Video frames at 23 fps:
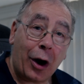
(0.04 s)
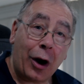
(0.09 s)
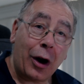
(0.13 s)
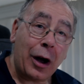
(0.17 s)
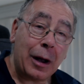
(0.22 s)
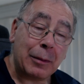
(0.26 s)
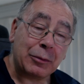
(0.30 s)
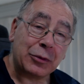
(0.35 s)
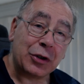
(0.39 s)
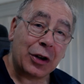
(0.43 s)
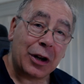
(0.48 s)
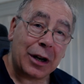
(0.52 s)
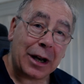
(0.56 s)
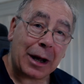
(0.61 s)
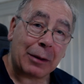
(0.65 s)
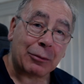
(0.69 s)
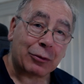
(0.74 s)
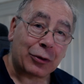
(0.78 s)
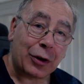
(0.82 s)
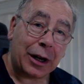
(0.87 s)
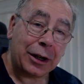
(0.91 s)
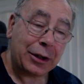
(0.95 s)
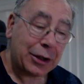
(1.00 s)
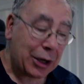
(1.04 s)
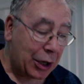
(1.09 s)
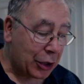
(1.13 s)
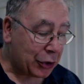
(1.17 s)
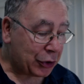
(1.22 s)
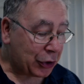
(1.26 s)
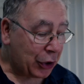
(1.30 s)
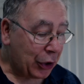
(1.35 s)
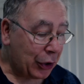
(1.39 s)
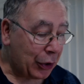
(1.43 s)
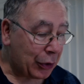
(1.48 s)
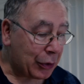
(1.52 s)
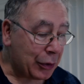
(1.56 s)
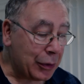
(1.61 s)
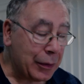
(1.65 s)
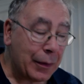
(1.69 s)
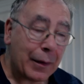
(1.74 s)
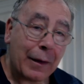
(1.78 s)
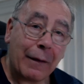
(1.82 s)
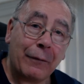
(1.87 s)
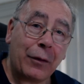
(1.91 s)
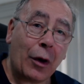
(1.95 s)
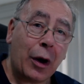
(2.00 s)
I'm doing an upgrade to
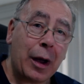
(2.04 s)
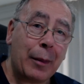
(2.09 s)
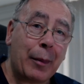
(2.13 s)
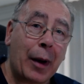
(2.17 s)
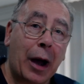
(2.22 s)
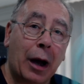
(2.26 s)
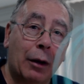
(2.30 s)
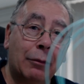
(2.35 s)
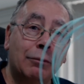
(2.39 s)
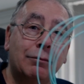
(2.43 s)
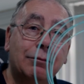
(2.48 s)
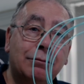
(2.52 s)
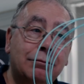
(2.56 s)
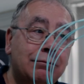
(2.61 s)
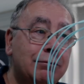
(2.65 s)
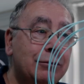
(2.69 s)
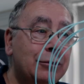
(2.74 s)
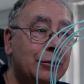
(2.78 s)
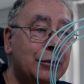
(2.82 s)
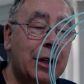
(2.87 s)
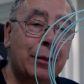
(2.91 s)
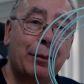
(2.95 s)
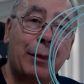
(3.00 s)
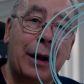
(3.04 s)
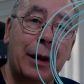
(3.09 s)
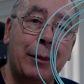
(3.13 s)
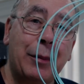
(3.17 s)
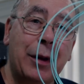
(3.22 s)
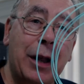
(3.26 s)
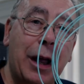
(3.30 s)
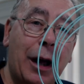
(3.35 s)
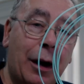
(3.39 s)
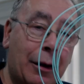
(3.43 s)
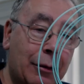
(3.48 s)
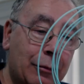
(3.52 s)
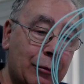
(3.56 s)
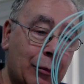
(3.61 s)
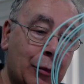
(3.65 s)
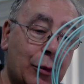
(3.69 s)
fiber. This baby here.